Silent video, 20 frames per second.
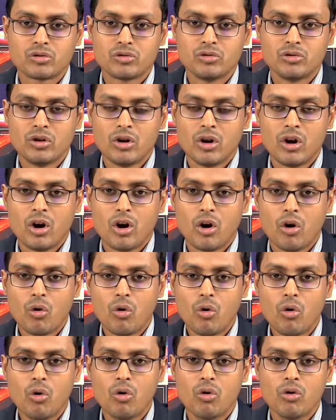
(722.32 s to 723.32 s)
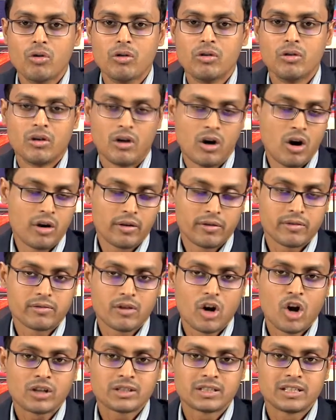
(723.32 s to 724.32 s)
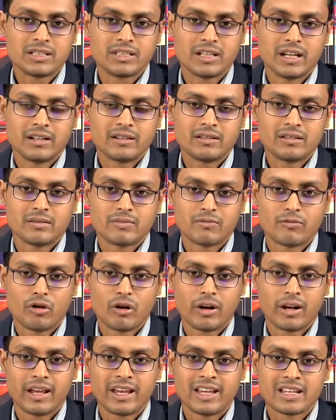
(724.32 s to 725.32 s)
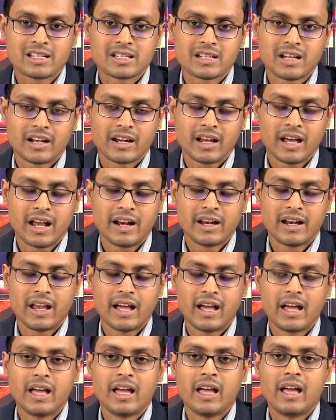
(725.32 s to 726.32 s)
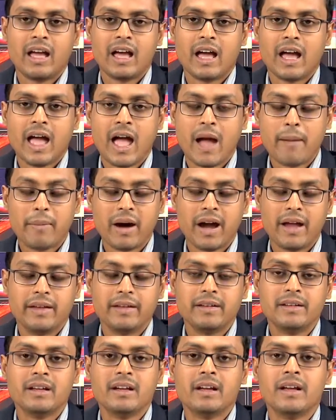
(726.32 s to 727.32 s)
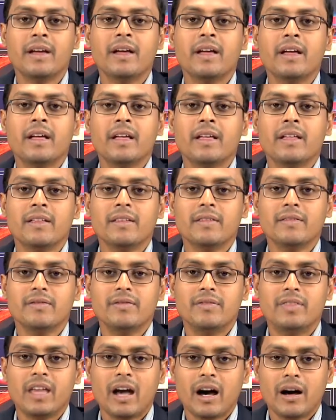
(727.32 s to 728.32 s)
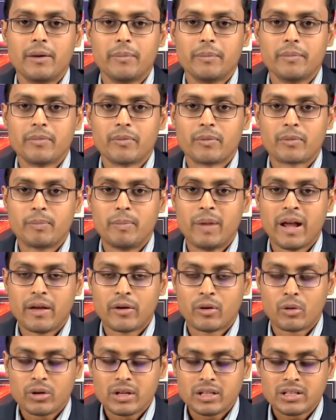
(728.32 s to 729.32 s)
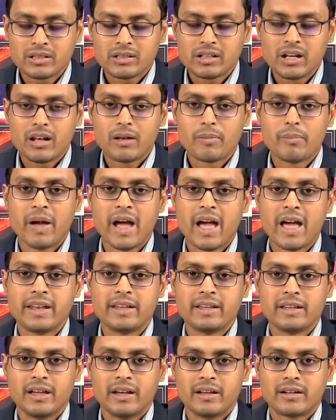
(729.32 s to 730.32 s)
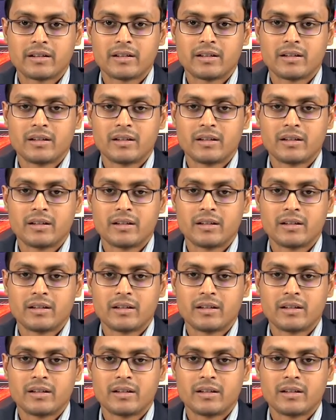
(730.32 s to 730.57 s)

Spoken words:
to O or oxygen for ester and amide, the rotational barrier